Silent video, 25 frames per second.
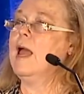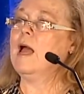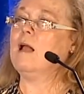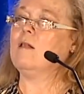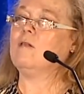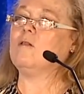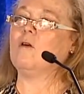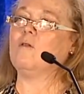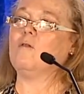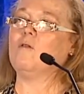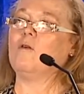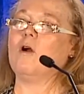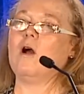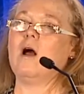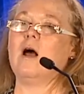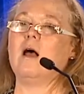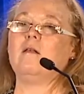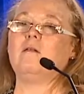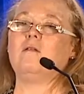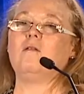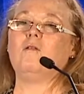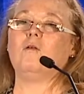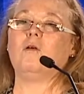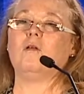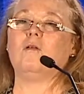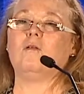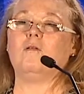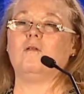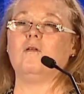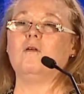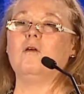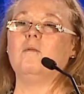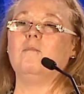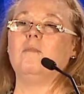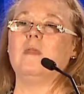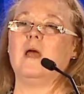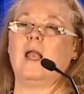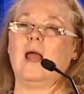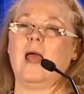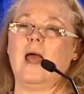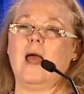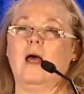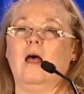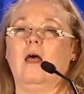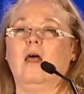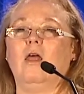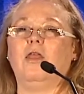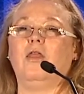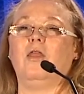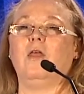And so for us to assume that
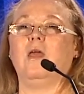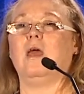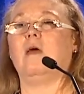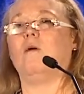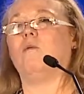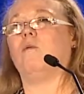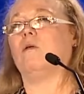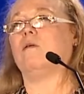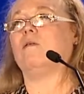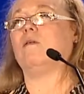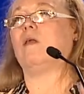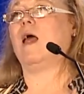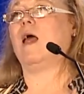health equals